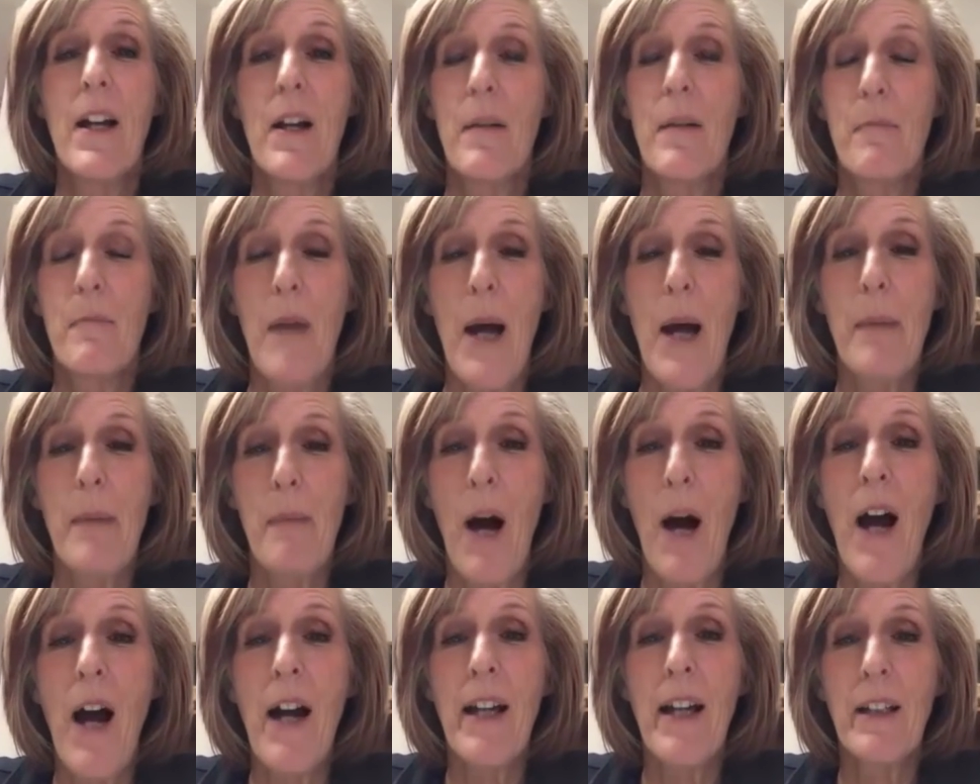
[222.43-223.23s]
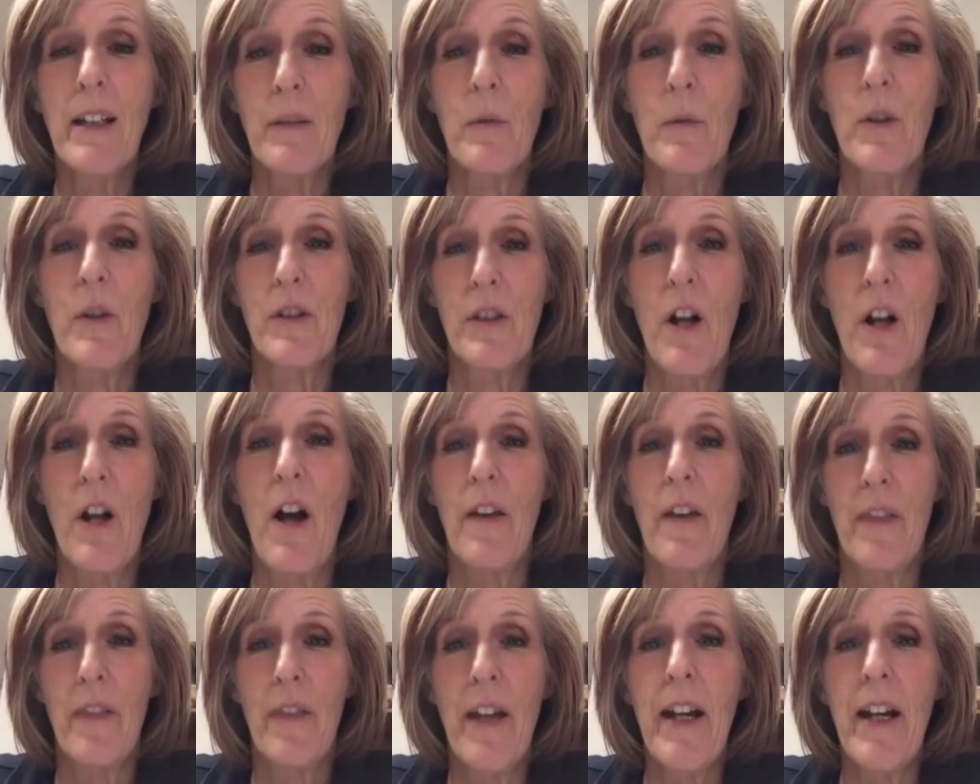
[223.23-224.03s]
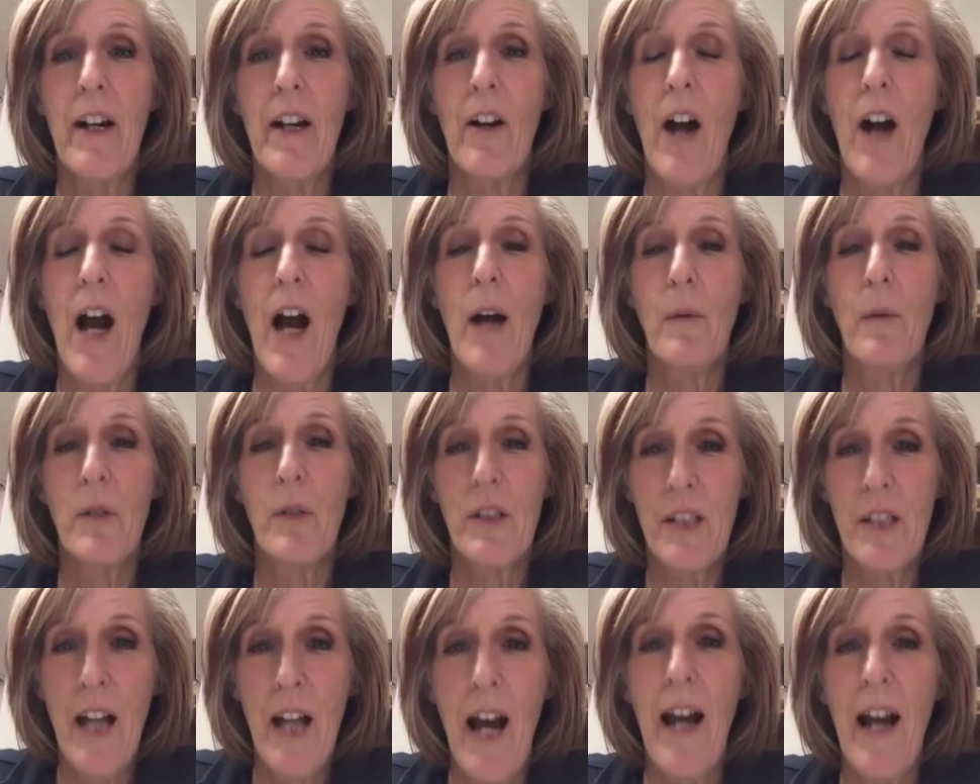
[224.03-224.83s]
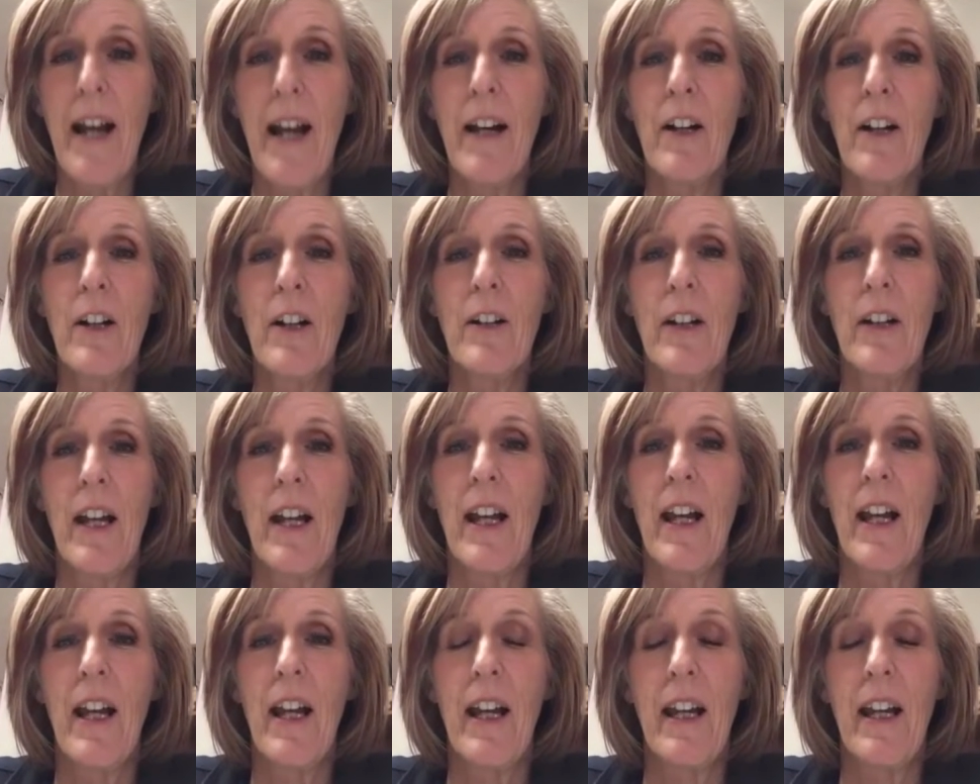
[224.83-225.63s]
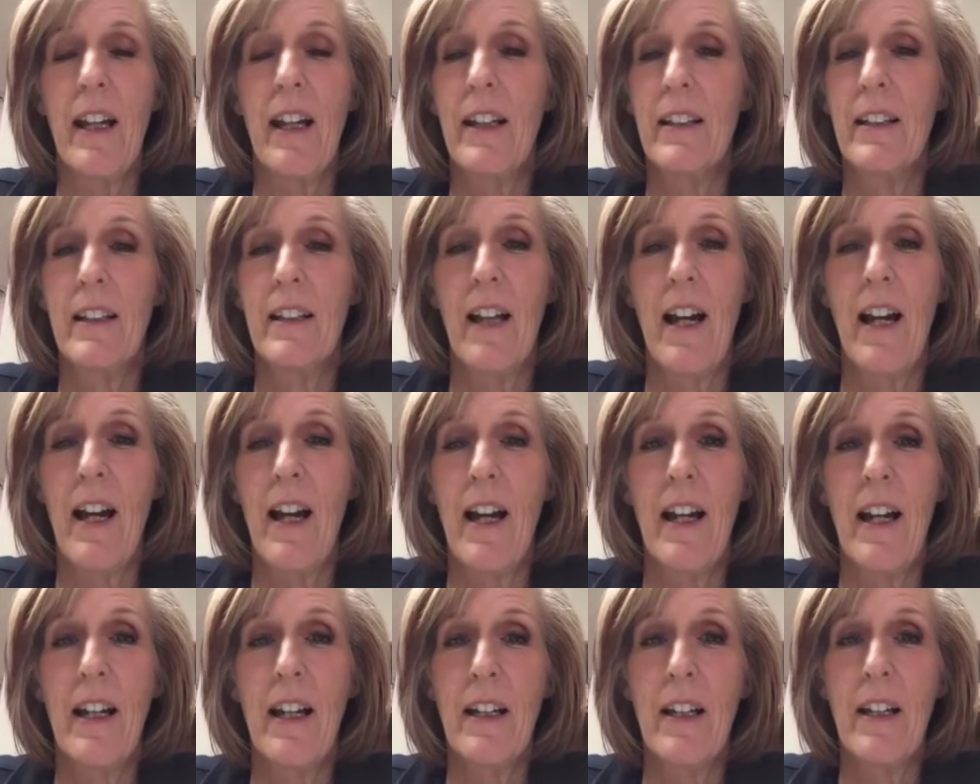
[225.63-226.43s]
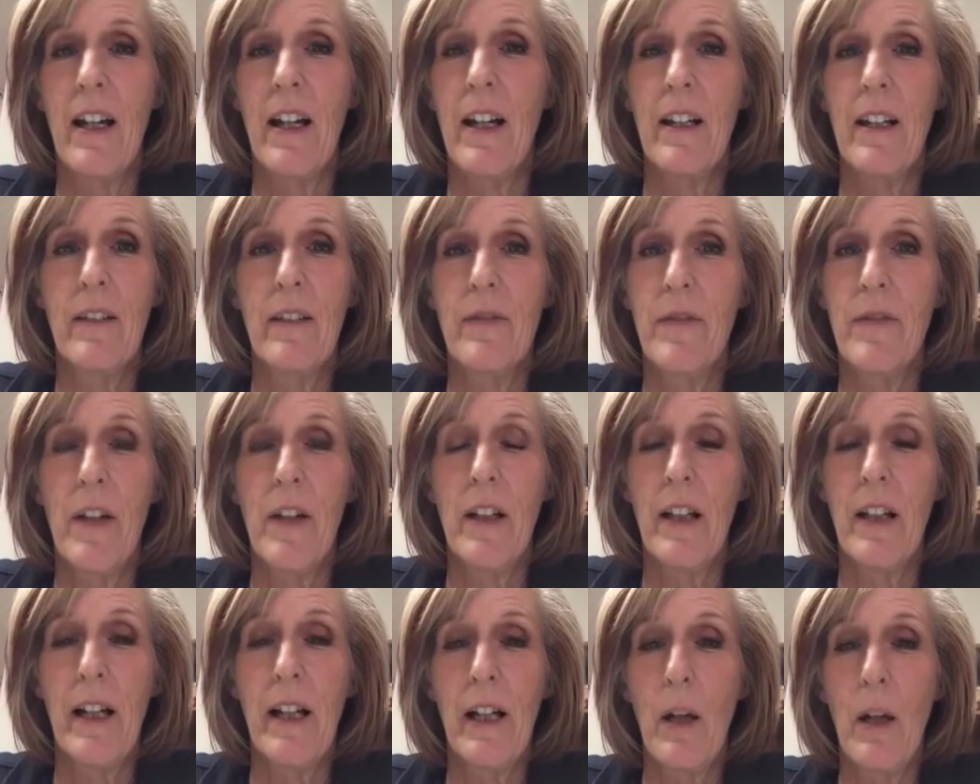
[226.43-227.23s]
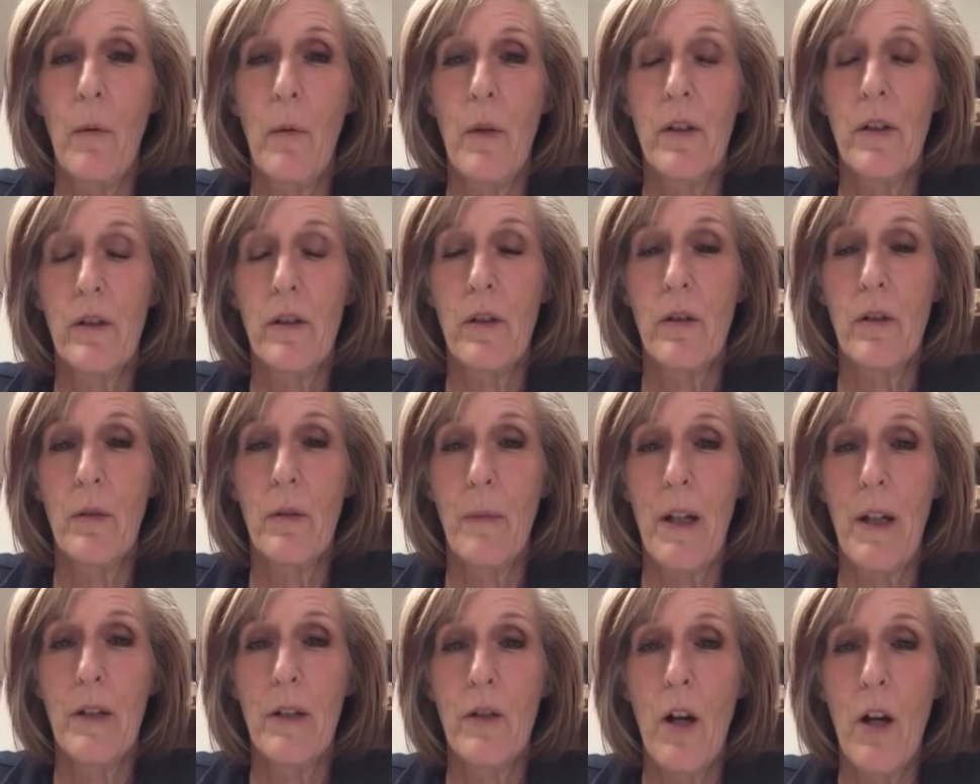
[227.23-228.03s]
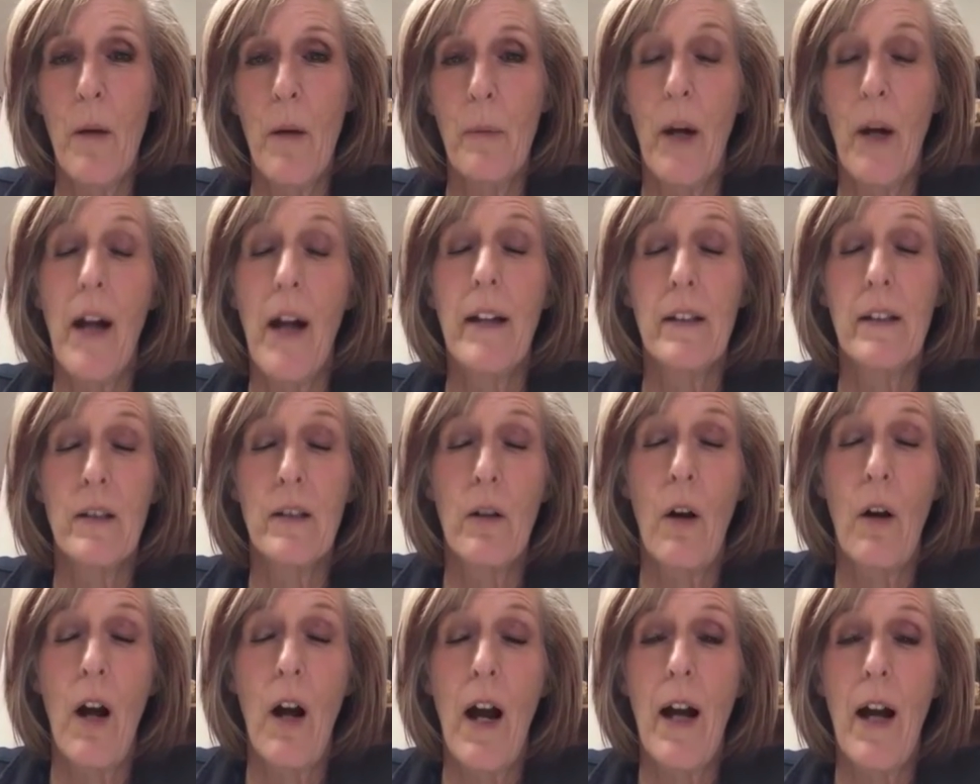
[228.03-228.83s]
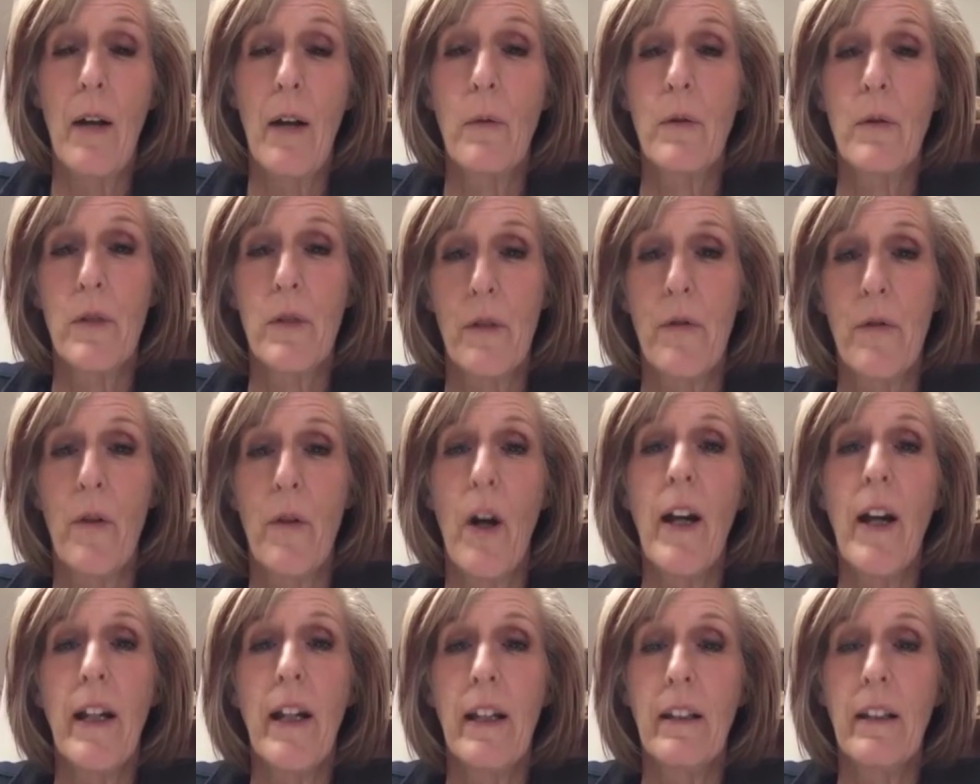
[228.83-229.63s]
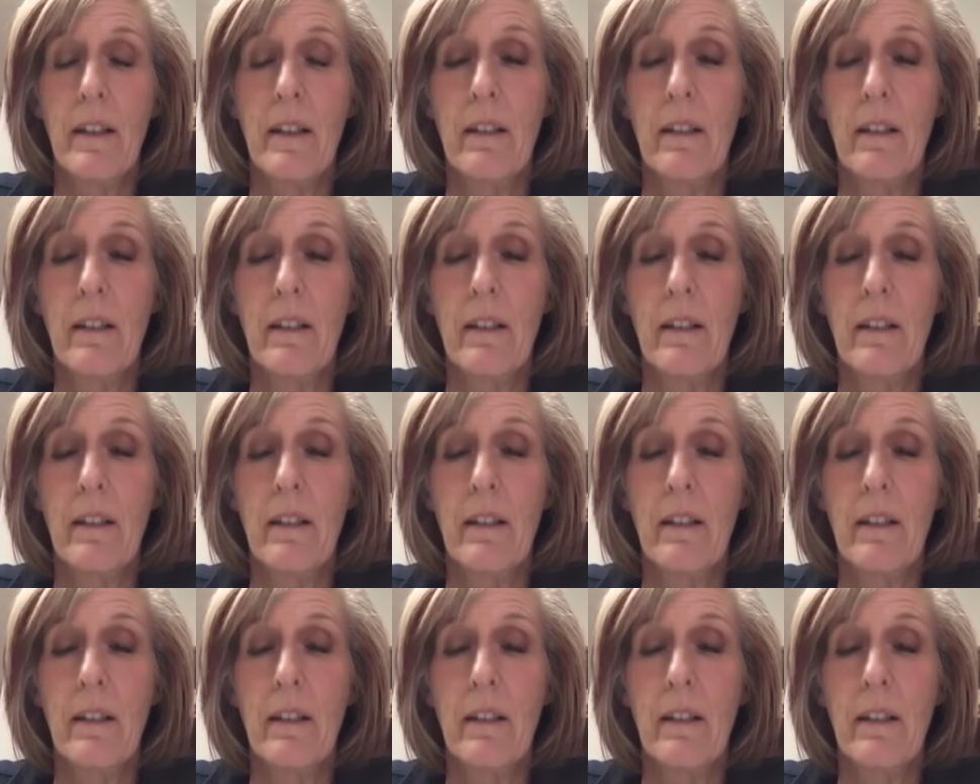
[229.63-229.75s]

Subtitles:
My mind was not there. I was tired and I felt like I wasn't doing my job right, so I was afraid.